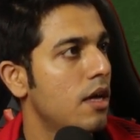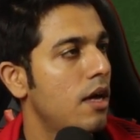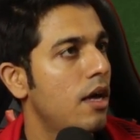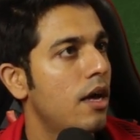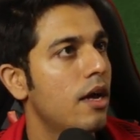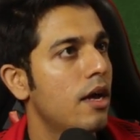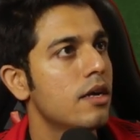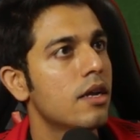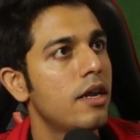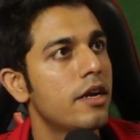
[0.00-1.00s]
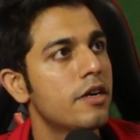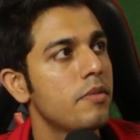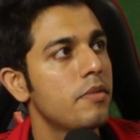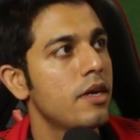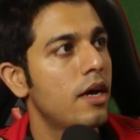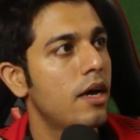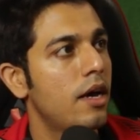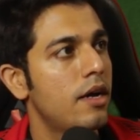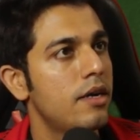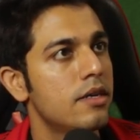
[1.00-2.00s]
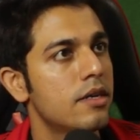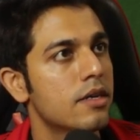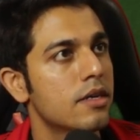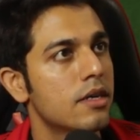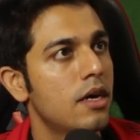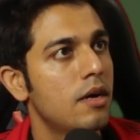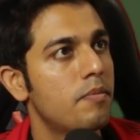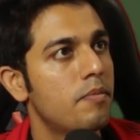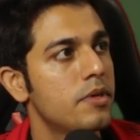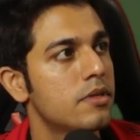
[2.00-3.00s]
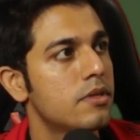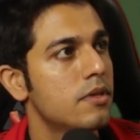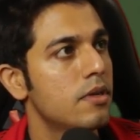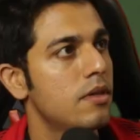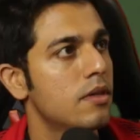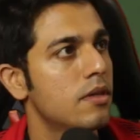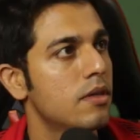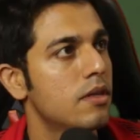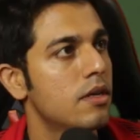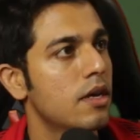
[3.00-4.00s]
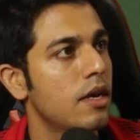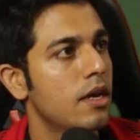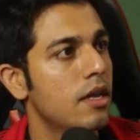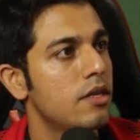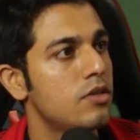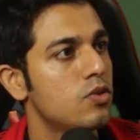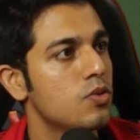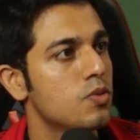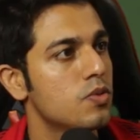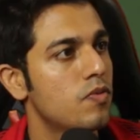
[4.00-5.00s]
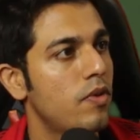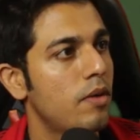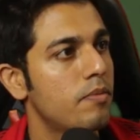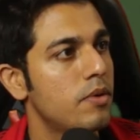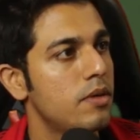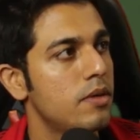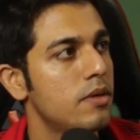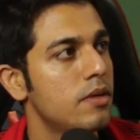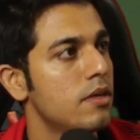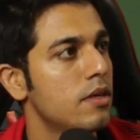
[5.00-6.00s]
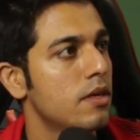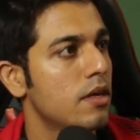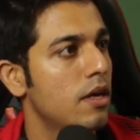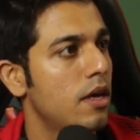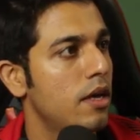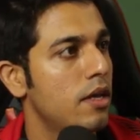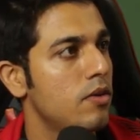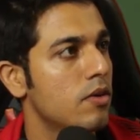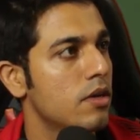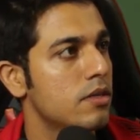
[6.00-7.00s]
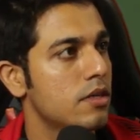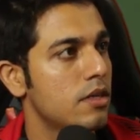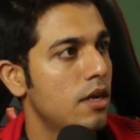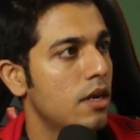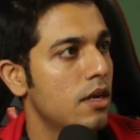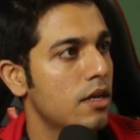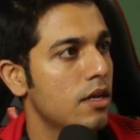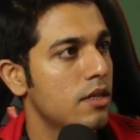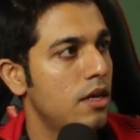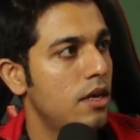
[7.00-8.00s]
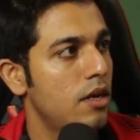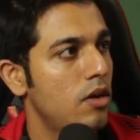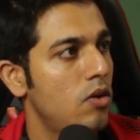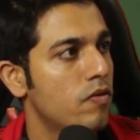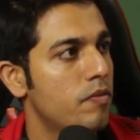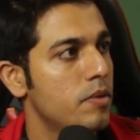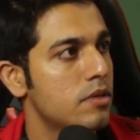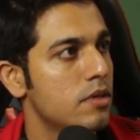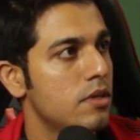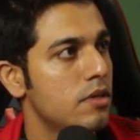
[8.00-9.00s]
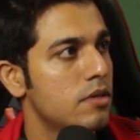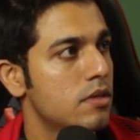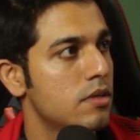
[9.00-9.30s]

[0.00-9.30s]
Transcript: And let me add a pistol. Again, I'll choose weapon, and you can see there are a lot of pistols.